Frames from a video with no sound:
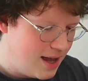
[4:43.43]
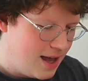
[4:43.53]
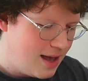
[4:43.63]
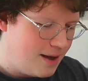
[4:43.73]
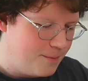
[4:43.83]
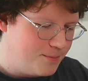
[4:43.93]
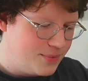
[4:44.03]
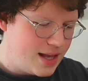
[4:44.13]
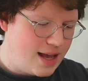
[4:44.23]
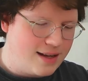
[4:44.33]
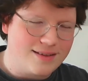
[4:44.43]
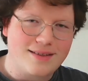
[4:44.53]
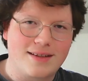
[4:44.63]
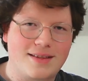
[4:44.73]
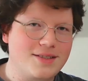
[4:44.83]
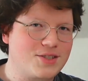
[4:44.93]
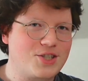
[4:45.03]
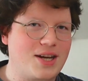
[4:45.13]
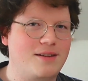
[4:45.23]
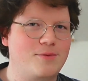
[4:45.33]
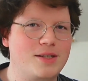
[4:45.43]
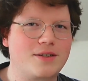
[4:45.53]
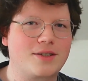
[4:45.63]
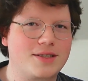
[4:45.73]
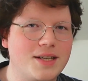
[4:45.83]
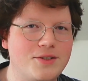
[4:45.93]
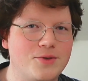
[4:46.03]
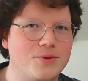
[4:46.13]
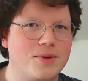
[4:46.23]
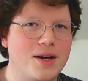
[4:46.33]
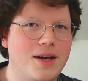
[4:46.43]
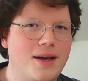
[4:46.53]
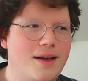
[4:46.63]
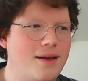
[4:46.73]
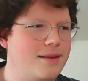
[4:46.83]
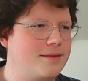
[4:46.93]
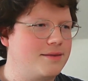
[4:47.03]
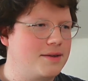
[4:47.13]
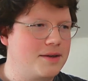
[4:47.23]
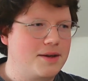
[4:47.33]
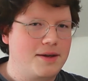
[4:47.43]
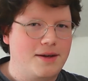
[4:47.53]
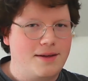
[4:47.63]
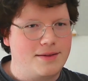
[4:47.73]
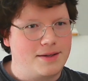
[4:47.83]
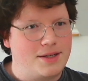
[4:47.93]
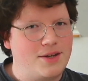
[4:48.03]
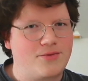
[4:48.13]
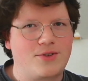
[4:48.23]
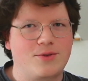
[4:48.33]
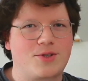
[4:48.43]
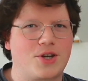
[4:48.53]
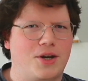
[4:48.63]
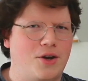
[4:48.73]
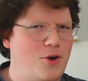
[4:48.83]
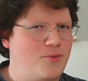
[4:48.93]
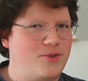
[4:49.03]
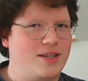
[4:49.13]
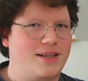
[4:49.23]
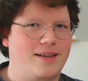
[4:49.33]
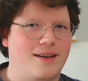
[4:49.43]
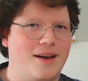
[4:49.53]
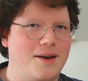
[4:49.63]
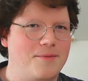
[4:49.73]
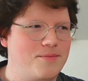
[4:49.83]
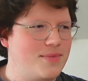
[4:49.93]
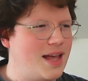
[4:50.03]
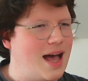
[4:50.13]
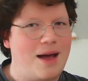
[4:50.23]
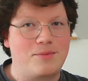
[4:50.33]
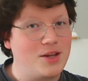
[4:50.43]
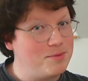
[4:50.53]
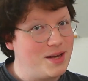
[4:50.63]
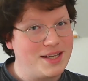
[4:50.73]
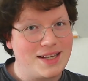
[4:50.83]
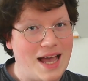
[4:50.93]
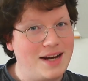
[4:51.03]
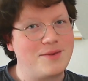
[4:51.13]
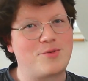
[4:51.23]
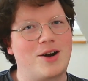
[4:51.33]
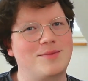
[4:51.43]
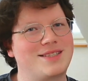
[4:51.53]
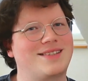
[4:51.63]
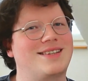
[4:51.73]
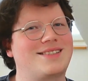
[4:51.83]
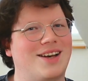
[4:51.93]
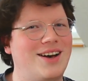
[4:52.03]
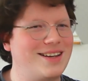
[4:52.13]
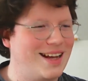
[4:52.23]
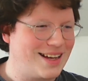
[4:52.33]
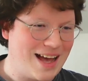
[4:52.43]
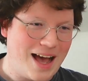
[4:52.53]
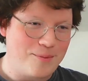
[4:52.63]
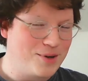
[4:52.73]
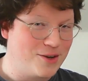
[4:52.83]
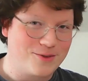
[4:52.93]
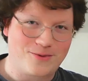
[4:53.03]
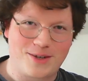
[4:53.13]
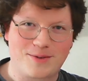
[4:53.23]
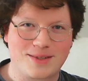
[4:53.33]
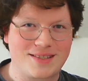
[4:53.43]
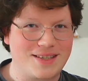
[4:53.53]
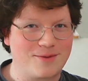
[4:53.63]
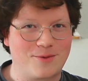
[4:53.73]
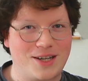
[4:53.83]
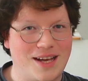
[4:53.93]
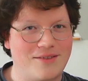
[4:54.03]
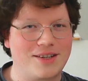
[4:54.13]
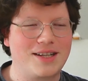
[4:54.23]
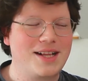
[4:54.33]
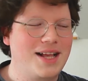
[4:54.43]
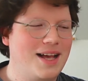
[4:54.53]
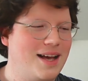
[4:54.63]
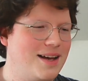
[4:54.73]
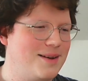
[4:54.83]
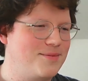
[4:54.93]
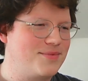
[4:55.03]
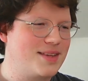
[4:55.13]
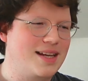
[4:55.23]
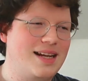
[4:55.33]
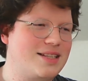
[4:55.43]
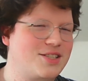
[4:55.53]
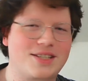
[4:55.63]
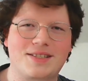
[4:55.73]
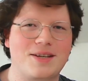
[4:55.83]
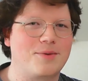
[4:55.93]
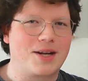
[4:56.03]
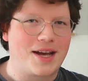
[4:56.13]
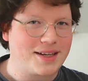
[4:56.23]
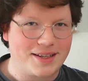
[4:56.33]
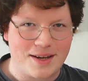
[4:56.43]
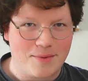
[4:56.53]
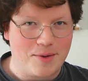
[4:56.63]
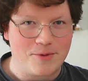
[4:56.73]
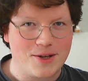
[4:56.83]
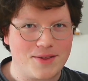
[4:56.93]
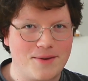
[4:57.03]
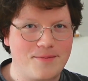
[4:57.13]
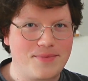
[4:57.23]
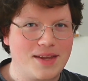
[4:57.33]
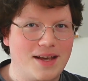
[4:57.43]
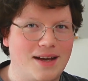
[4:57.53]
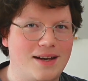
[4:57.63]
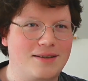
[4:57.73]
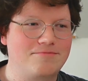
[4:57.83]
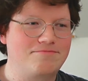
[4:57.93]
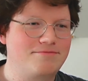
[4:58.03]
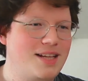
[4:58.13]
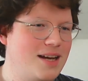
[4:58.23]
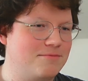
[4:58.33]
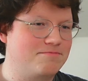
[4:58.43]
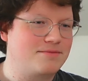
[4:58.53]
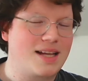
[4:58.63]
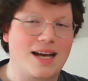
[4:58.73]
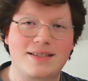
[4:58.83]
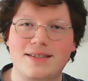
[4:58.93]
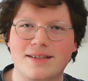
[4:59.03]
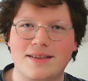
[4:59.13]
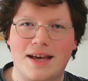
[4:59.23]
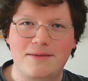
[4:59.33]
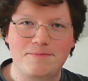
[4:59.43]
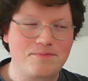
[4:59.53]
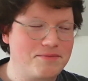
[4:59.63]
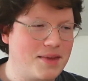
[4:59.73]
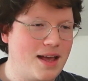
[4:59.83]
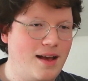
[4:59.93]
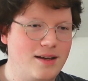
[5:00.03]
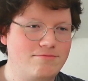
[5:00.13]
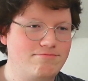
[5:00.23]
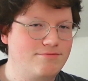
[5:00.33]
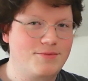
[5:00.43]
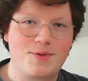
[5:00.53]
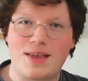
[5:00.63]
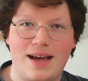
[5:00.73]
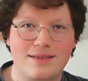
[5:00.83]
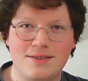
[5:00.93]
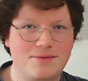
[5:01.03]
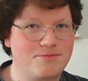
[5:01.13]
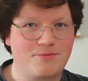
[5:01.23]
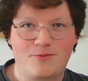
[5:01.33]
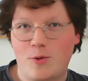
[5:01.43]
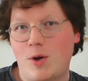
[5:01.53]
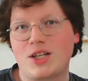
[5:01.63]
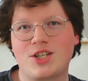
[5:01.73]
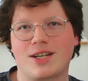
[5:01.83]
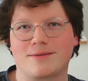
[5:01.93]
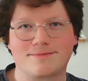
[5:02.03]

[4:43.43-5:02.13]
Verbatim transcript: Um, and this channel will continue in the near future, hopefully. Um, I'm not making any promises on like upload frequency and whatever. Um, let's just see what I can come up with. yeah, until then, thanks for watching.